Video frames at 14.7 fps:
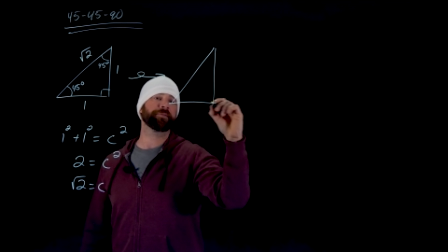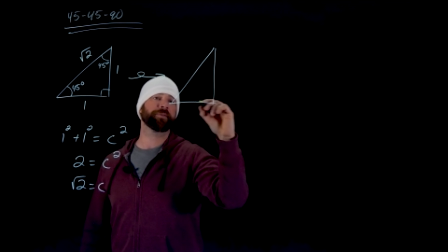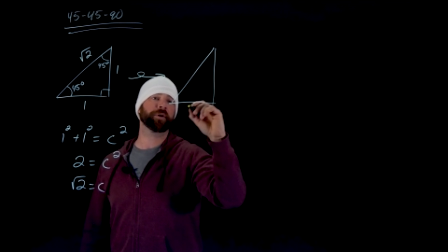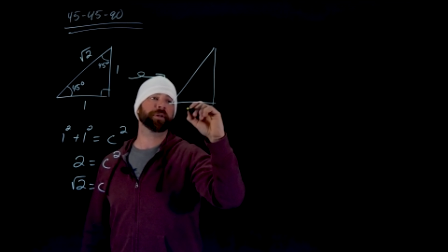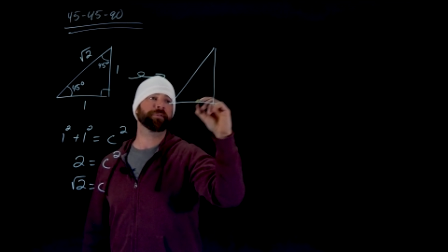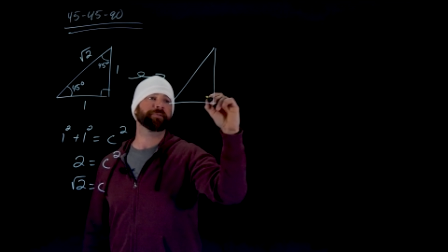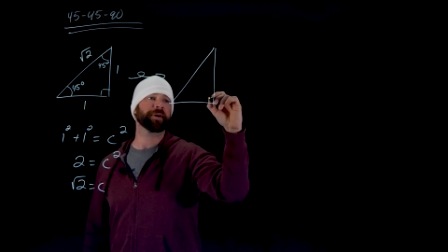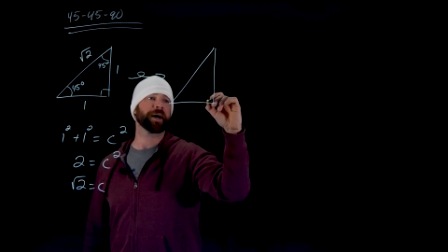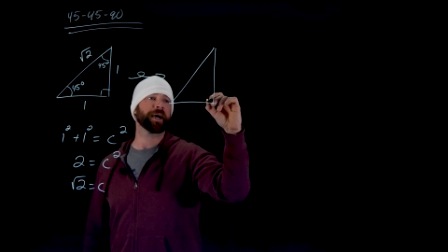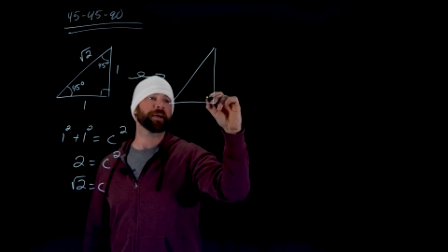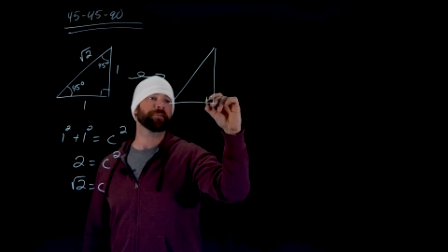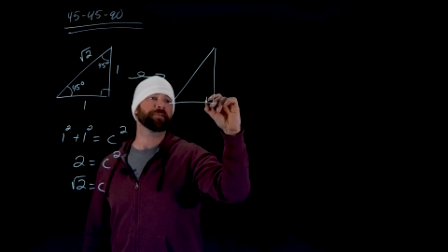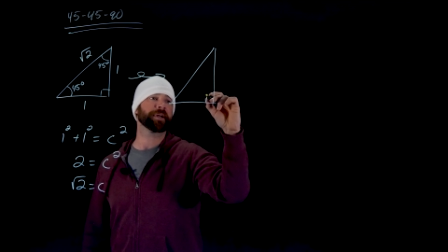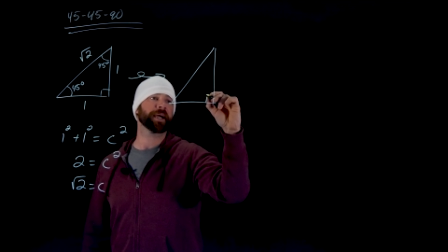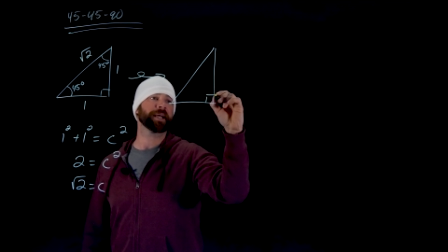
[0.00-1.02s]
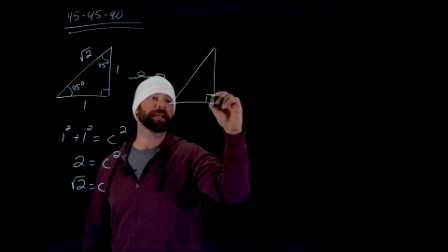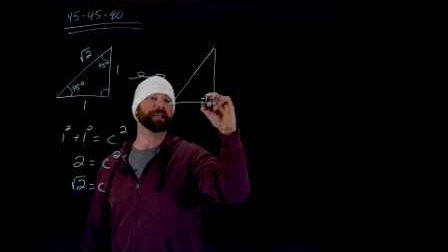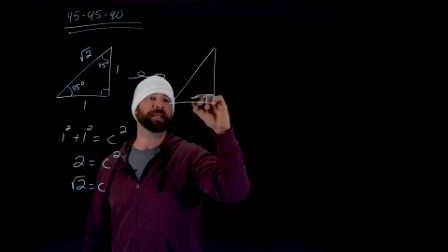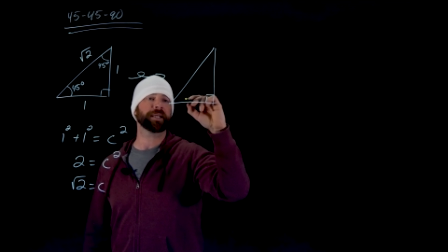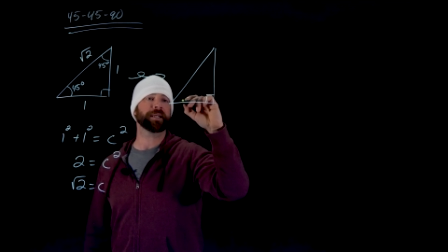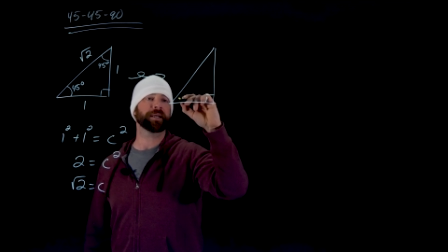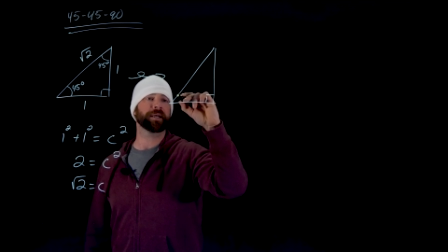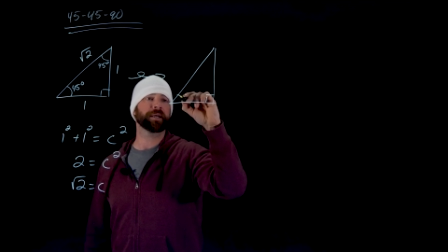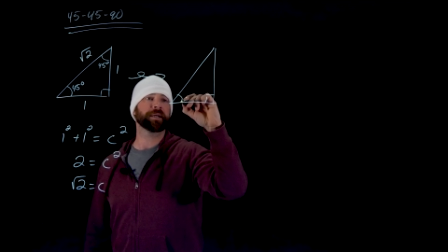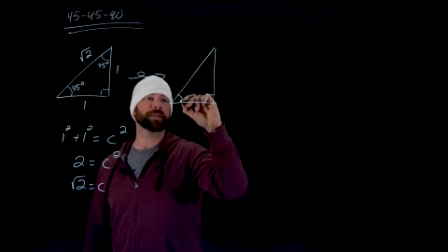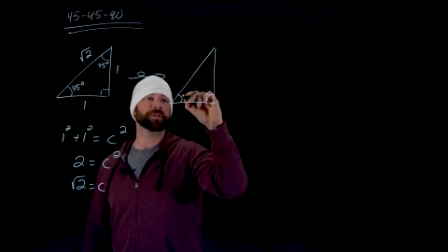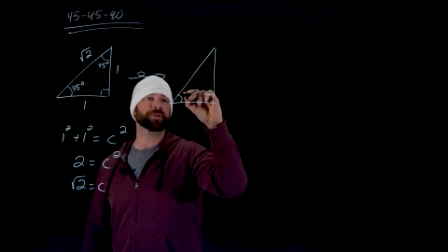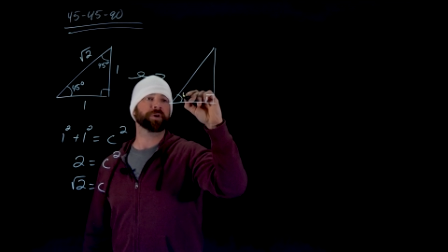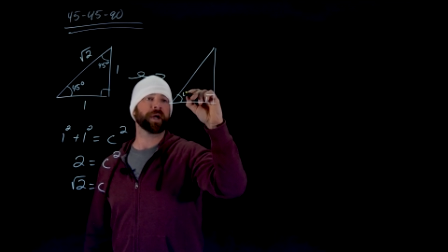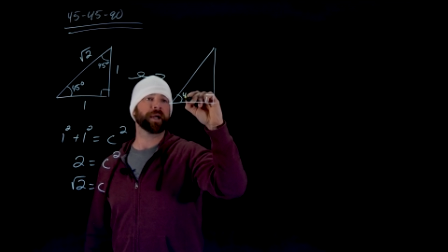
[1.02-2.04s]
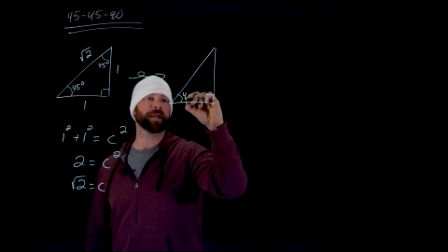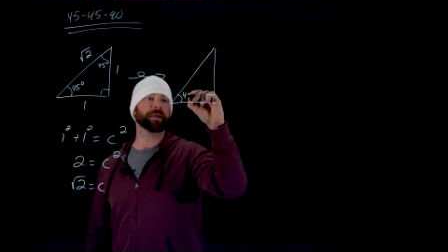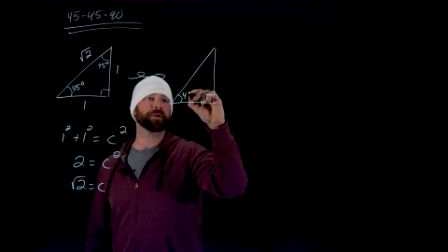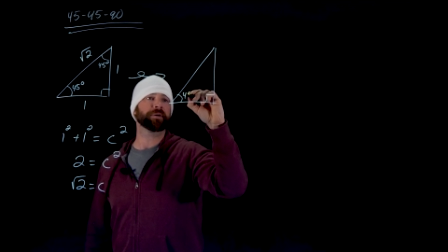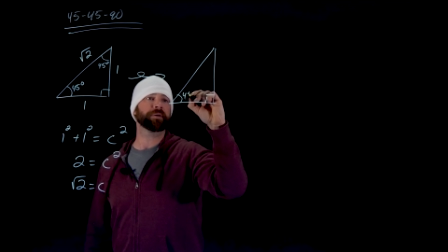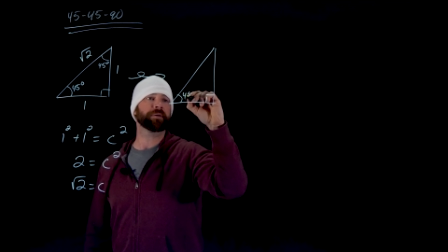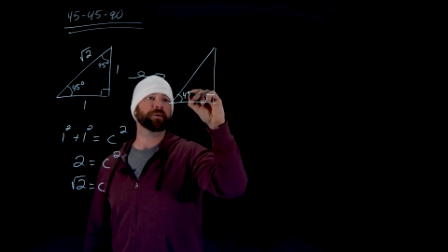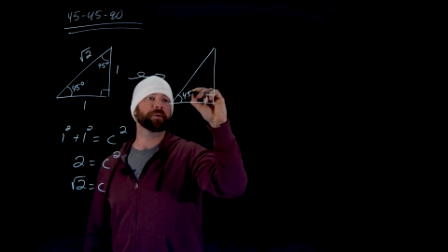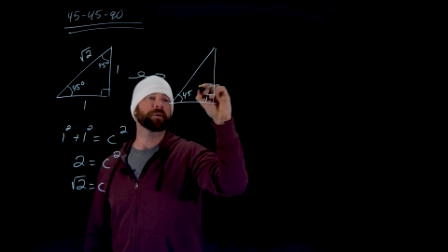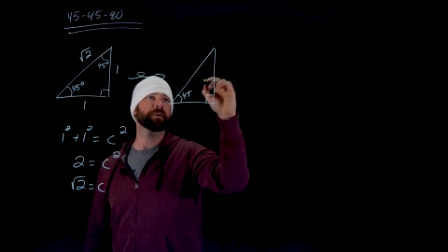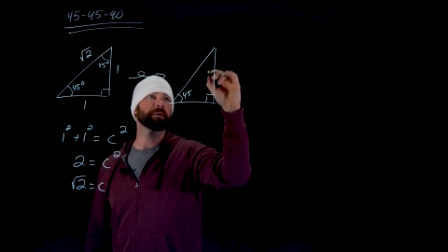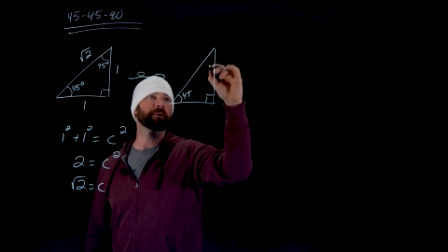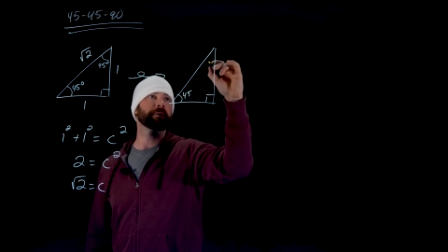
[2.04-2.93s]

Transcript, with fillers: 45, 90 triangle